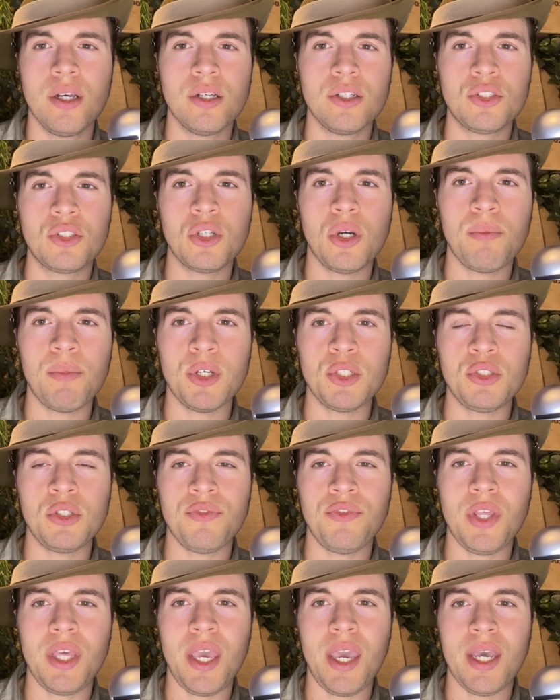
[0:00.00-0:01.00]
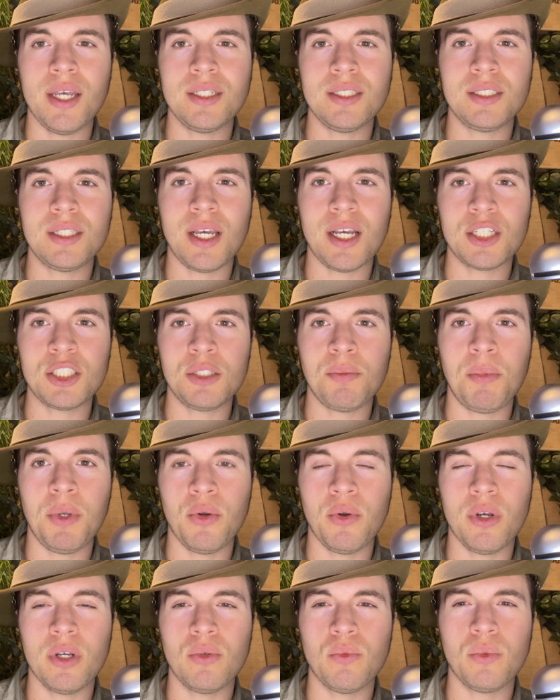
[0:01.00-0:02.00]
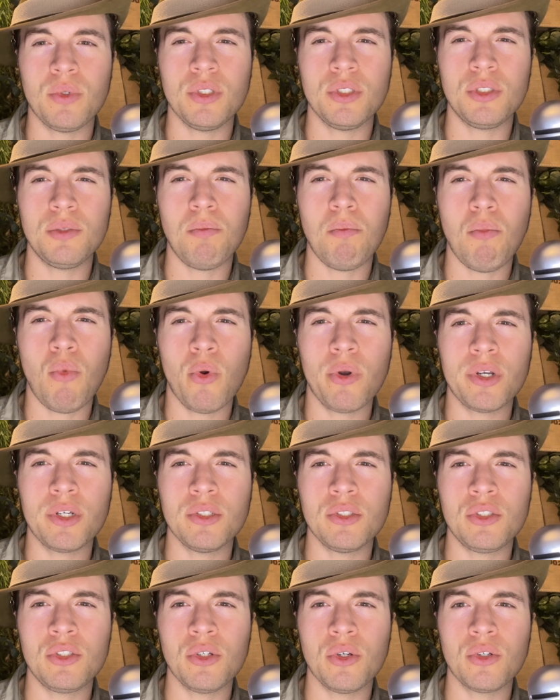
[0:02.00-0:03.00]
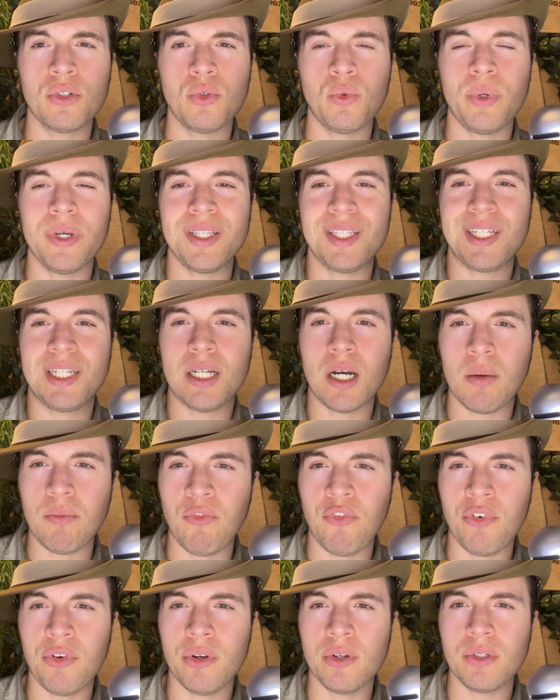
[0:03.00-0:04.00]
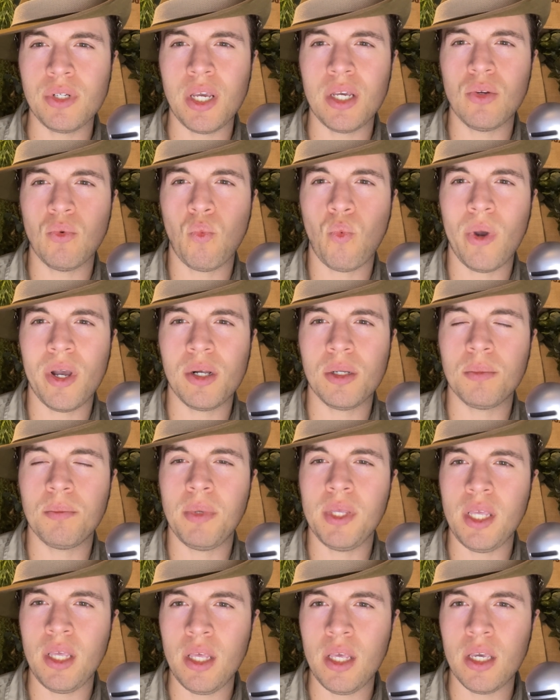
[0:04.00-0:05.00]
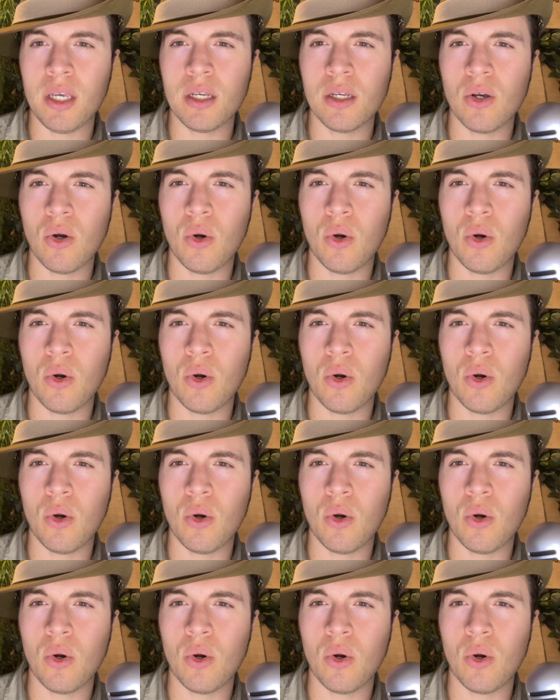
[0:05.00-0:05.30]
so much of the Anzac spirit was more concerned with comfort and well-being